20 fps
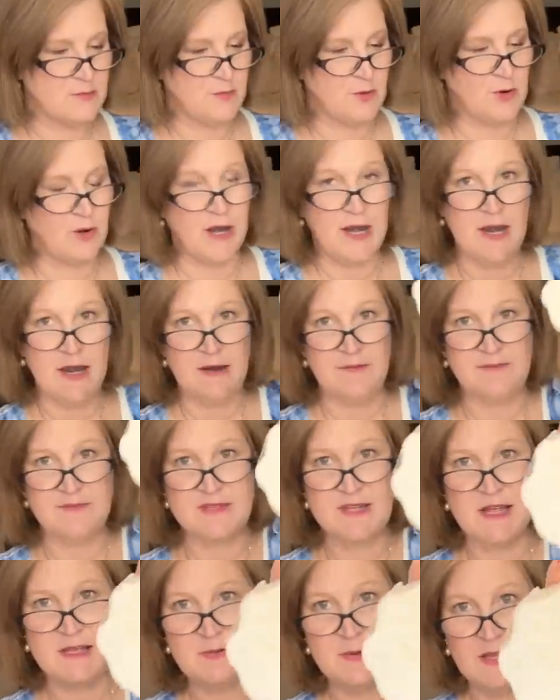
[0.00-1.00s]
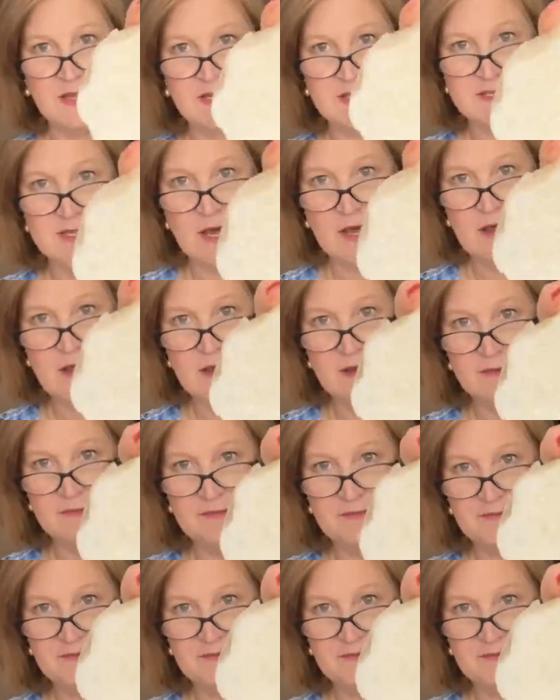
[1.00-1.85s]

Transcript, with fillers: pretty. So that's what it looks like.